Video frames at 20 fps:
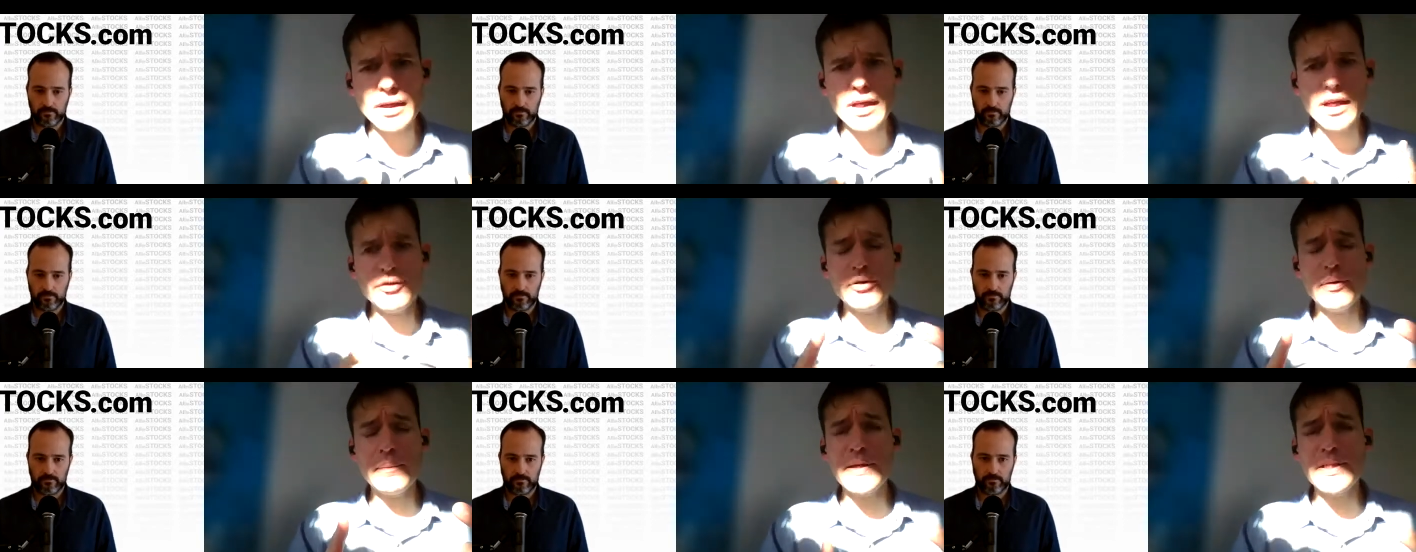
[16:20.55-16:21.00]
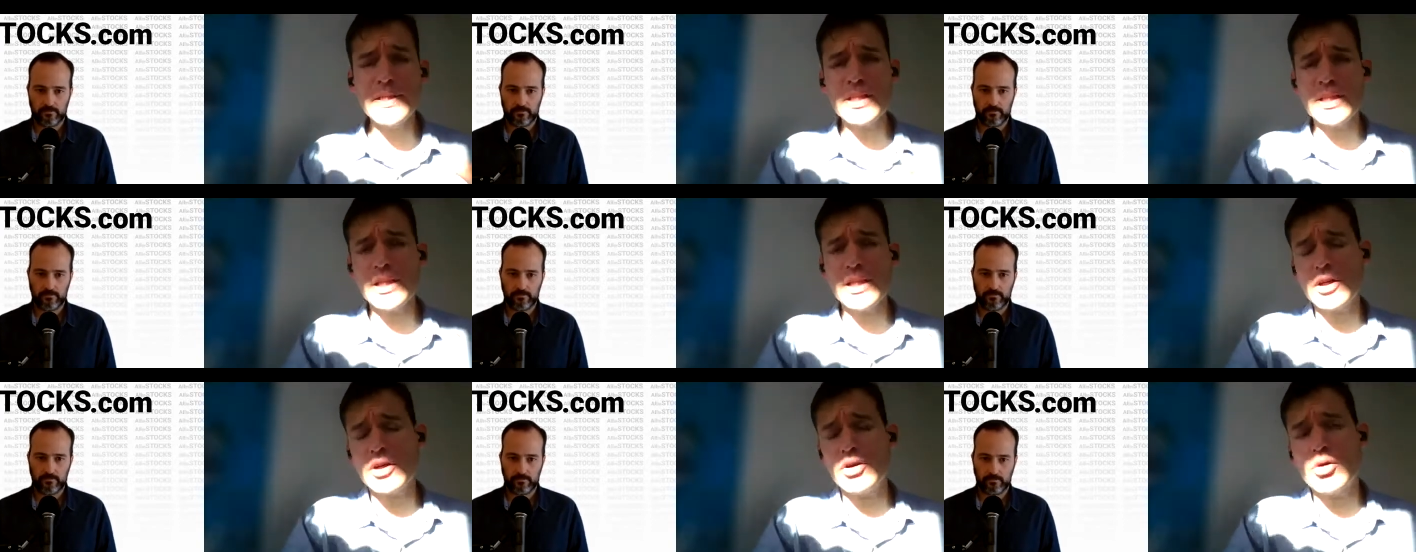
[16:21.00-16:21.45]
Speaker 1: if a
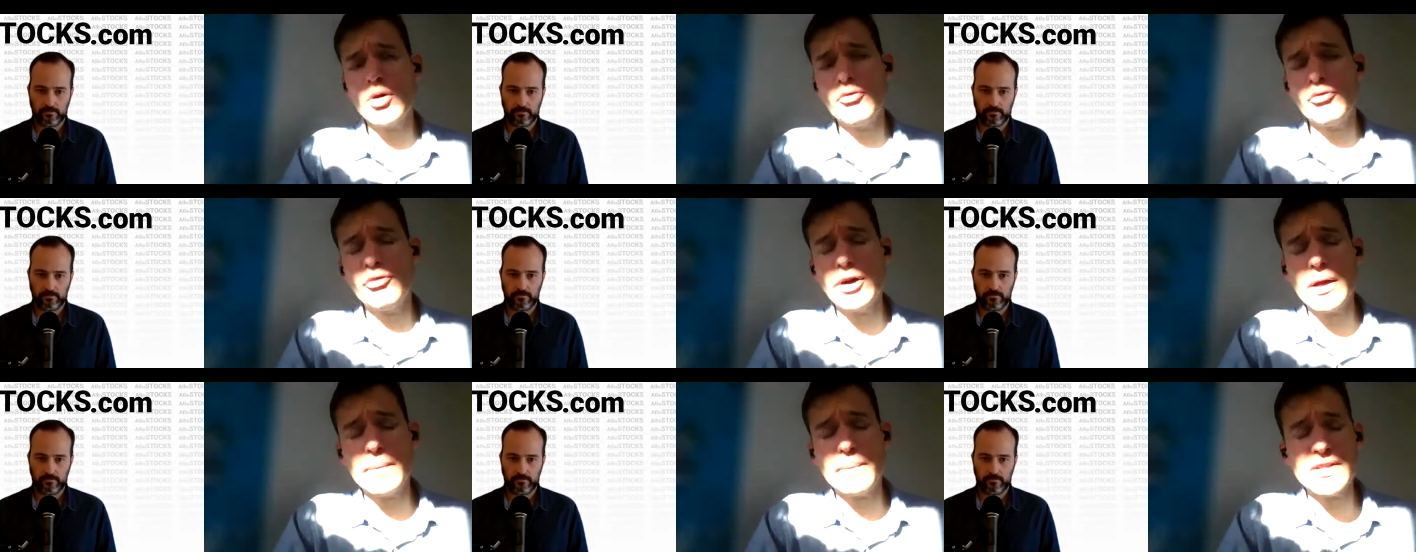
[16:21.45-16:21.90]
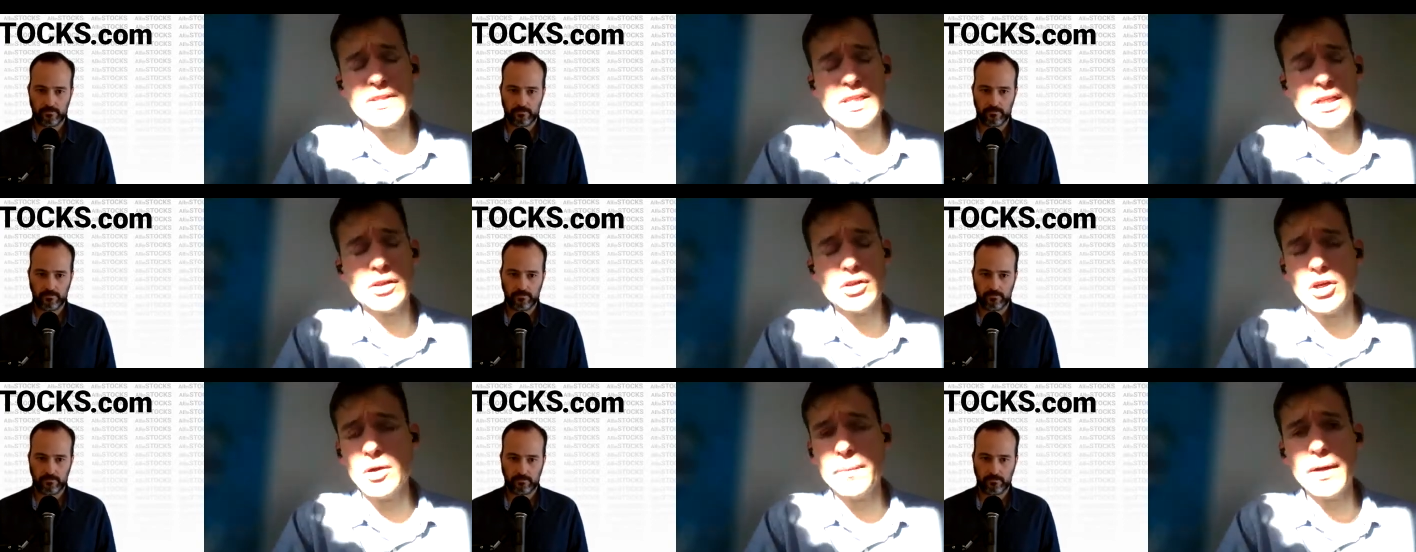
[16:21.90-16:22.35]
business can grow
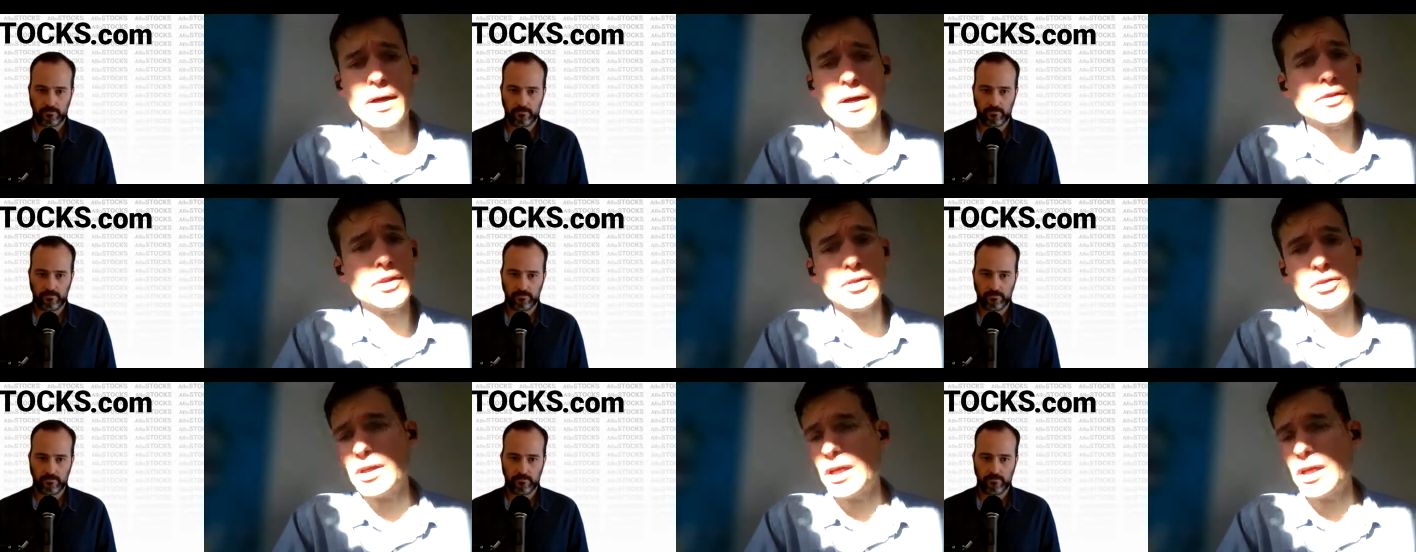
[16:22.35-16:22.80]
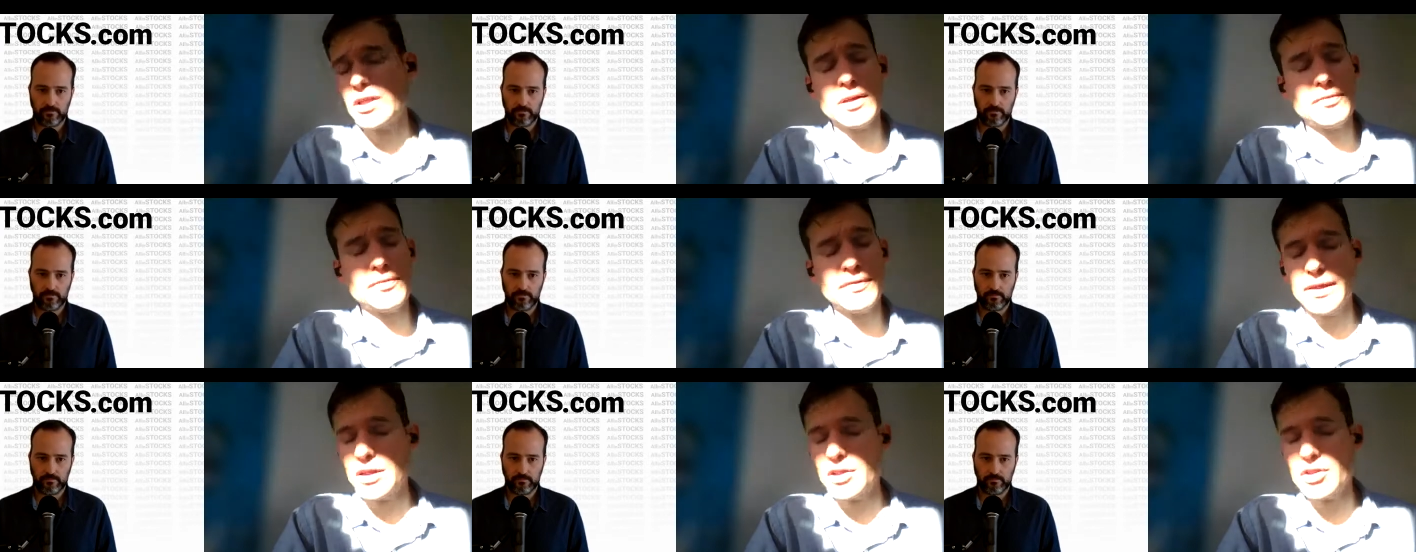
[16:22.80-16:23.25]
30% compounded, you I
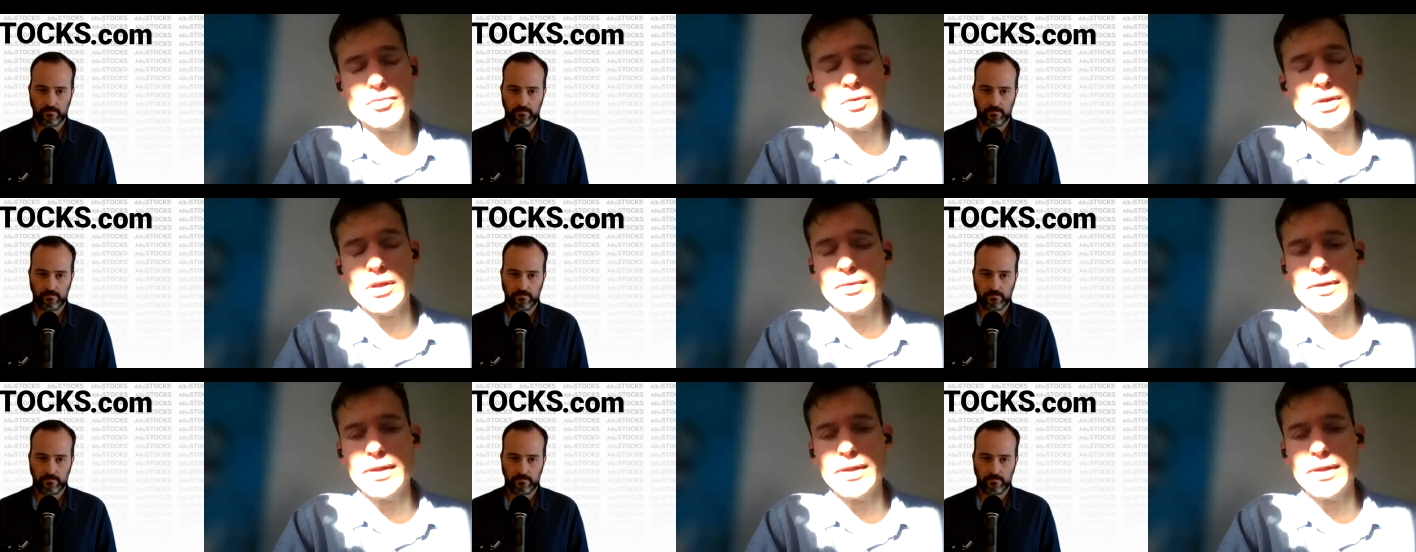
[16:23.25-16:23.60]
something that's really,